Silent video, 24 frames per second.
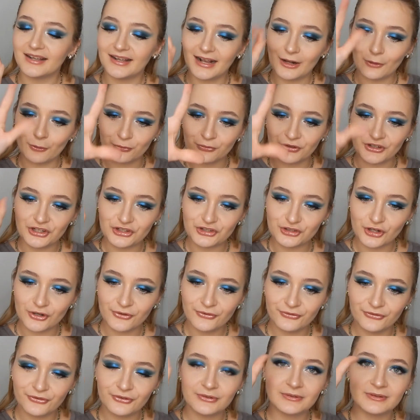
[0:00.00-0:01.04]
I will finish
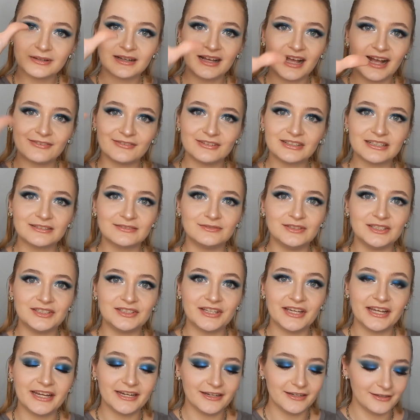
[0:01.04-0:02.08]
off. Have a lovely
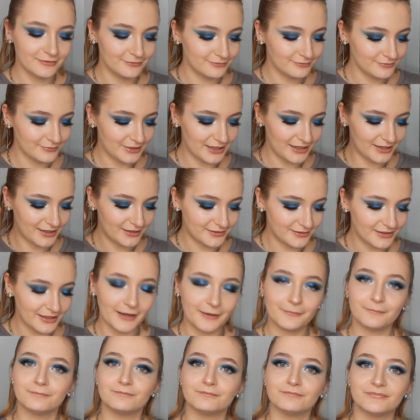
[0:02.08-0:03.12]
day, and
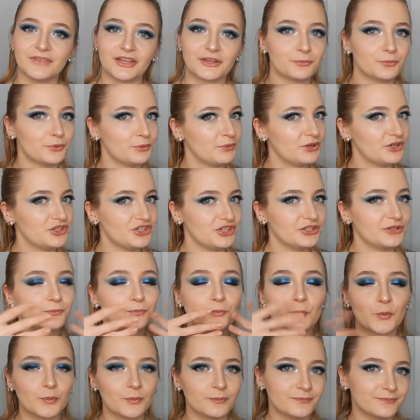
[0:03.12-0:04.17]
yeah, that's pretty much it.
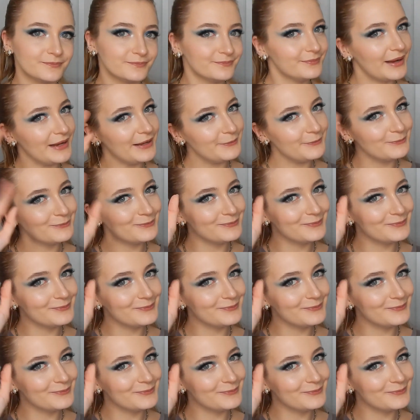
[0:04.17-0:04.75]
Bye.